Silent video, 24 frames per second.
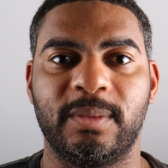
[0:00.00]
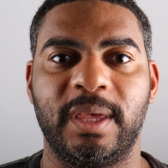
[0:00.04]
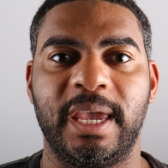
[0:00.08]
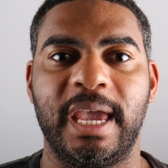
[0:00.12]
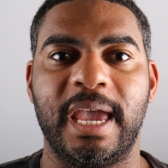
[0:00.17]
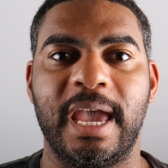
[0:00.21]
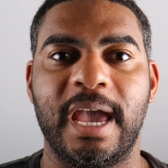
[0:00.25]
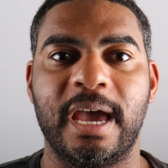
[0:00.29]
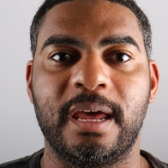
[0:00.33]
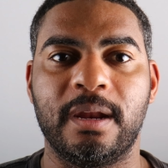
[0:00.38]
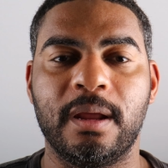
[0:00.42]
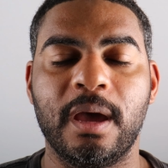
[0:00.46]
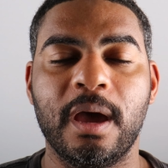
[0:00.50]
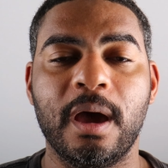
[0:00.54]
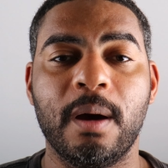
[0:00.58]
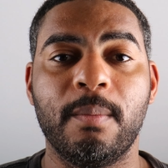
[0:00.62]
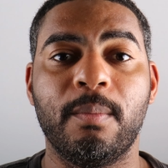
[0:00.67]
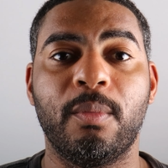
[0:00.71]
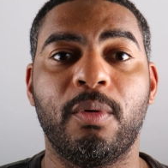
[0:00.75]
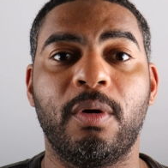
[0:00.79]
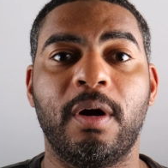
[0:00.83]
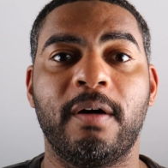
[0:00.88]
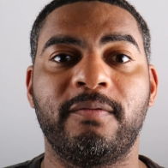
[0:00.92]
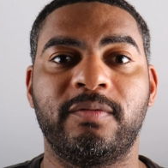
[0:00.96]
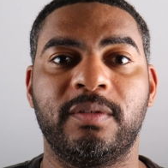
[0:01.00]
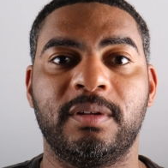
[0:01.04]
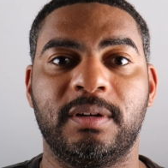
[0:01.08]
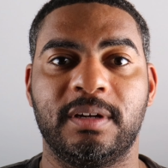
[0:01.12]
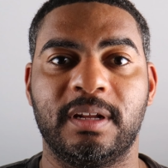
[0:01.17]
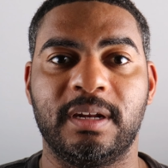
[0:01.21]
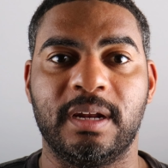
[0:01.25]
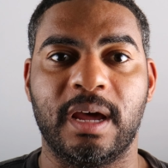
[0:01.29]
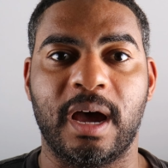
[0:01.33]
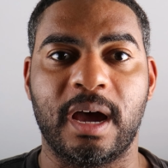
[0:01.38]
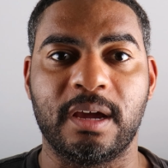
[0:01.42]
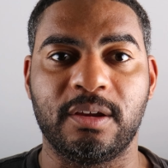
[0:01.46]
and more often
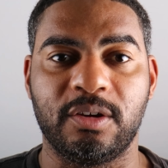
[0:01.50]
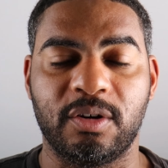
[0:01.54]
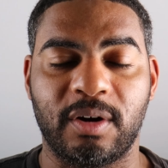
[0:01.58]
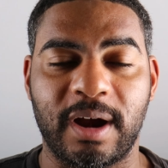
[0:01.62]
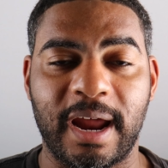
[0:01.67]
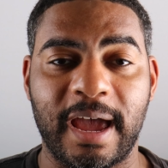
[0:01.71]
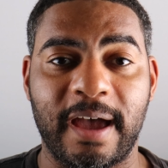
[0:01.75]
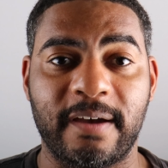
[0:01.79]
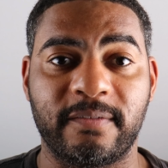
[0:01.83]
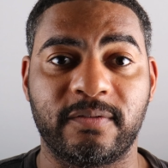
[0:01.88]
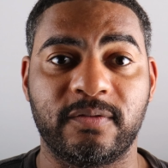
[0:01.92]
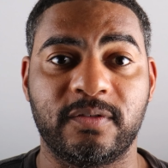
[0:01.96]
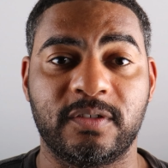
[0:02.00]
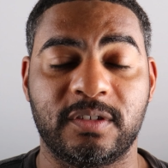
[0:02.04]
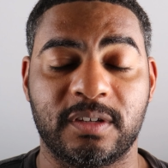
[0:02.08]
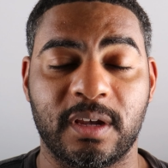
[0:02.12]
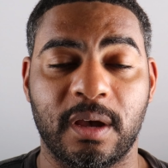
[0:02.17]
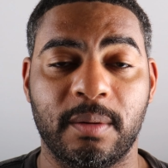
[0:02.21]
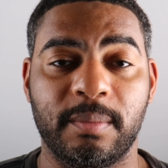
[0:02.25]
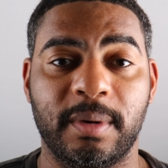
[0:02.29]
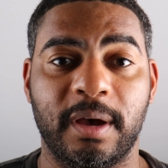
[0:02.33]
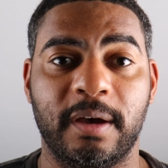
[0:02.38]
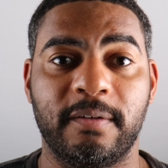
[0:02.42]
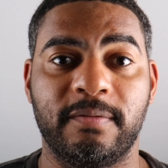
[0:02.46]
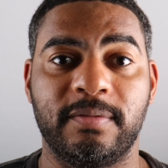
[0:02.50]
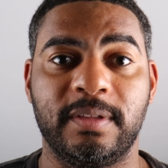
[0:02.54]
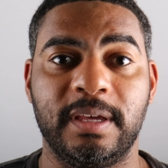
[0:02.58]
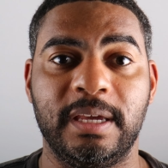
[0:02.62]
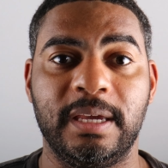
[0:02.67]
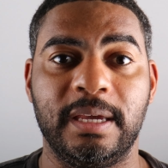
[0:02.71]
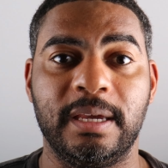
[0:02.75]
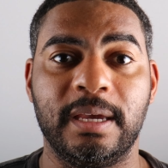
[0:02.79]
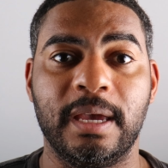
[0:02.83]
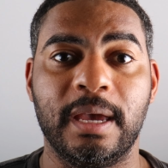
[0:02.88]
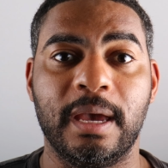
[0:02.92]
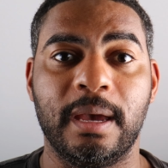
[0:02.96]
than not, you'll have some of
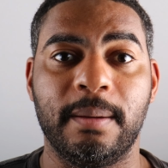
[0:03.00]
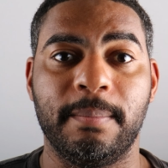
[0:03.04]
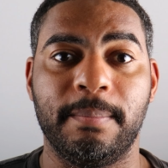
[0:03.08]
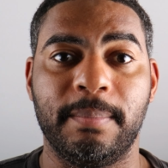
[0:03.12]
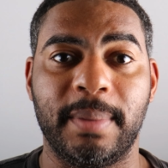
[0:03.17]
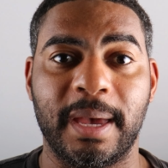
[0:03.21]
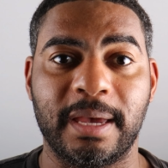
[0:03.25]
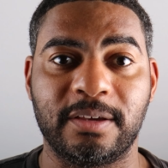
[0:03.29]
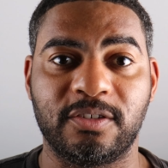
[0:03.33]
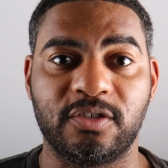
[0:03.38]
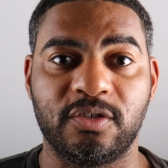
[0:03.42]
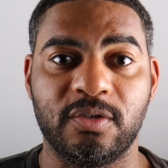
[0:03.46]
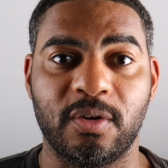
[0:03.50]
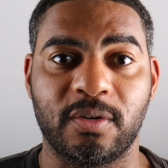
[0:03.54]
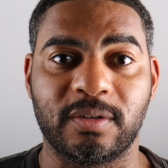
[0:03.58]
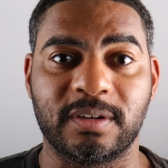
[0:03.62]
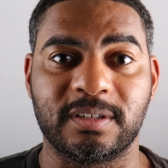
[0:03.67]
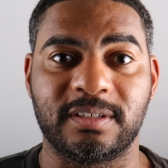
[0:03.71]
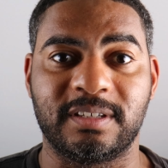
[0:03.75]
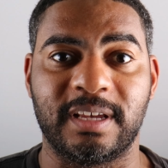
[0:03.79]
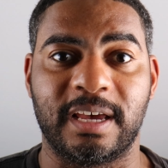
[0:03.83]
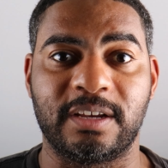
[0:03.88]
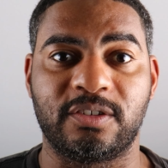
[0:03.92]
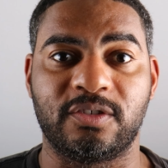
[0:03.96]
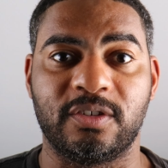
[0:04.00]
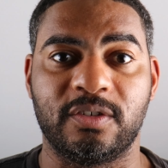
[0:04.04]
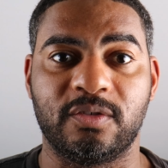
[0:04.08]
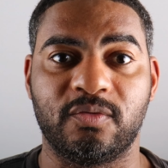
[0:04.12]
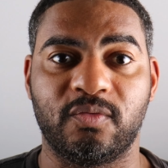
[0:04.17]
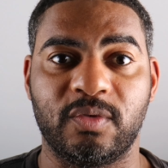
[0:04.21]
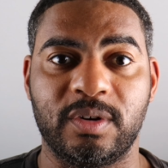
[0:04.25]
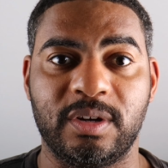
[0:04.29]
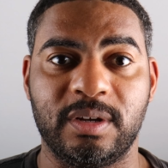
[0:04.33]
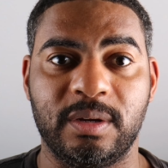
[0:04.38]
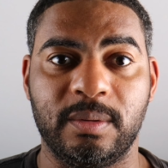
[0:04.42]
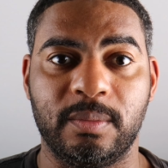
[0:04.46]
the best yoga sessions
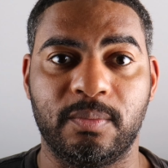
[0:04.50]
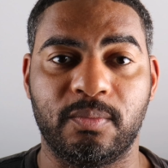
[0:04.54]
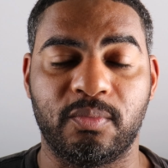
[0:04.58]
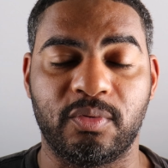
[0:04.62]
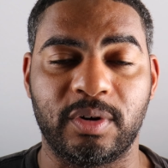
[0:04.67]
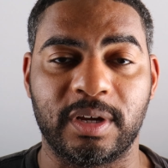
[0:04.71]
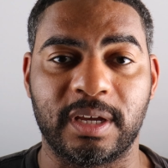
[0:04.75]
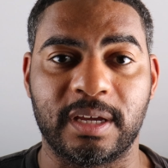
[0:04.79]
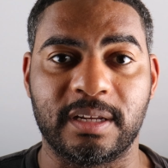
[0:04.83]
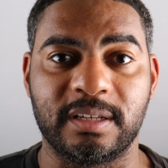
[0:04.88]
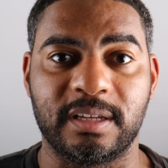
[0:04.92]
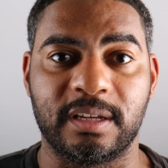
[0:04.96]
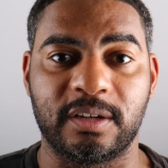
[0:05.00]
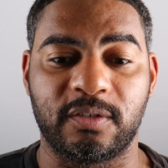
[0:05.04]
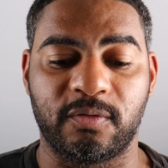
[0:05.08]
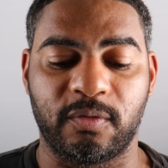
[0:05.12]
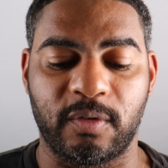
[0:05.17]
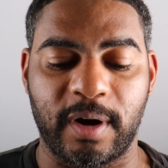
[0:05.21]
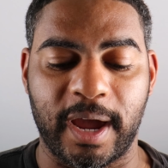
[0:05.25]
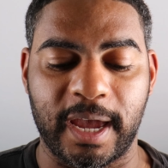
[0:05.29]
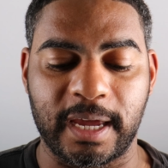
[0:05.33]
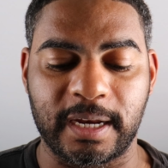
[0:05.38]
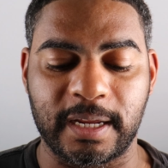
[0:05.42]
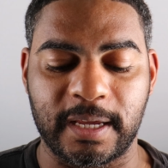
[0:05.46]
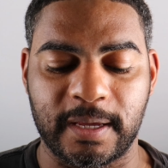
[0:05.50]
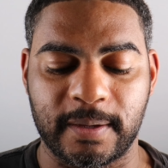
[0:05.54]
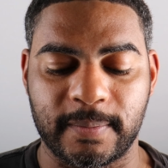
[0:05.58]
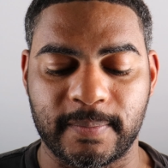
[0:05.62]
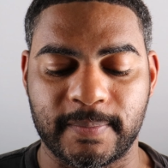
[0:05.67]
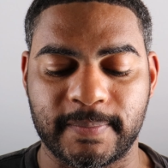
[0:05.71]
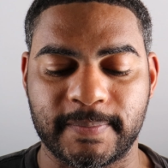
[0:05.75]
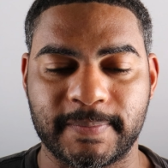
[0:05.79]
when you bring in this variety.